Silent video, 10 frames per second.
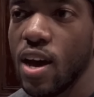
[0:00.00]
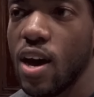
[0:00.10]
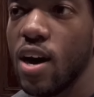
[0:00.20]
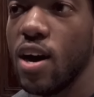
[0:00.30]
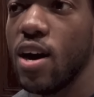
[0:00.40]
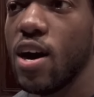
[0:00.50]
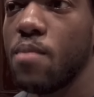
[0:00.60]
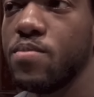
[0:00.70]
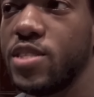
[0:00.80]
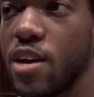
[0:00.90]

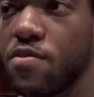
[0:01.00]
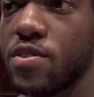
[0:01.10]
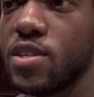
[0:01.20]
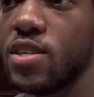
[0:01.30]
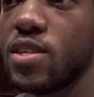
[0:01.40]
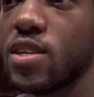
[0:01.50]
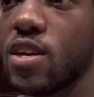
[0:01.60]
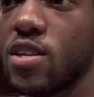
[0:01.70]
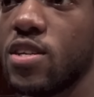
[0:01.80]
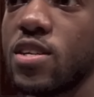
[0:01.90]
I'm definitely
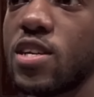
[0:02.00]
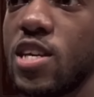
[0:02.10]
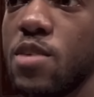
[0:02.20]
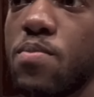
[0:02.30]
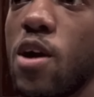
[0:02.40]
gonna keep